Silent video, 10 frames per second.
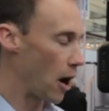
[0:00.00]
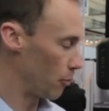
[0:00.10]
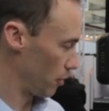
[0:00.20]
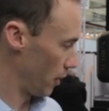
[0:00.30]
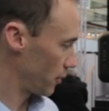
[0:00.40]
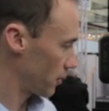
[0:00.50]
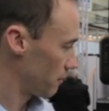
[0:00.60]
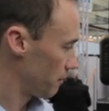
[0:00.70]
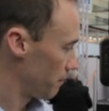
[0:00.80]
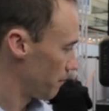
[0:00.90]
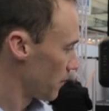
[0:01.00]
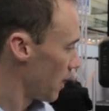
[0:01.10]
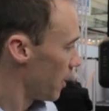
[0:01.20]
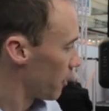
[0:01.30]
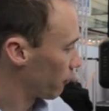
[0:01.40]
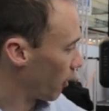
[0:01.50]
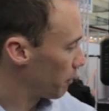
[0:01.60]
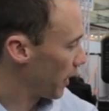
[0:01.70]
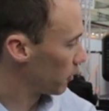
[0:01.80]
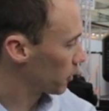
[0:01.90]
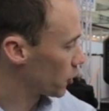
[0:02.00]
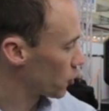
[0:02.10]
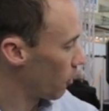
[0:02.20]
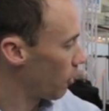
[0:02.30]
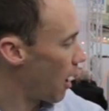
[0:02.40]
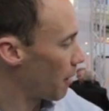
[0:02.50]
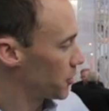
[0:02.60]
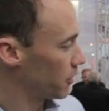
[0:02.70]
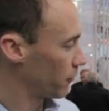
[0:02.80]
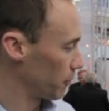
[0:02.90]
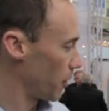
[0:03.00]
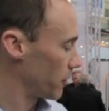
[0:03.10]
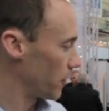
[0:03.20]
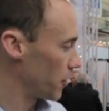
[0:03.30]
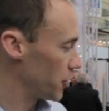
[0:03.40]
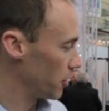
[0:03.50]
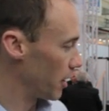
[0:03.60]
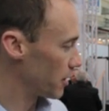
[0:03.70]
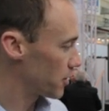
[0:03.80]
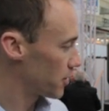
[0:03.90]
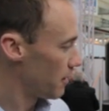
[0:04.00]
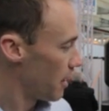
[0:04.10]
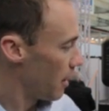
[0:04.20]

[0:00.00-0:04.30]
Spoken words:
output. Front panel control option for both of those units.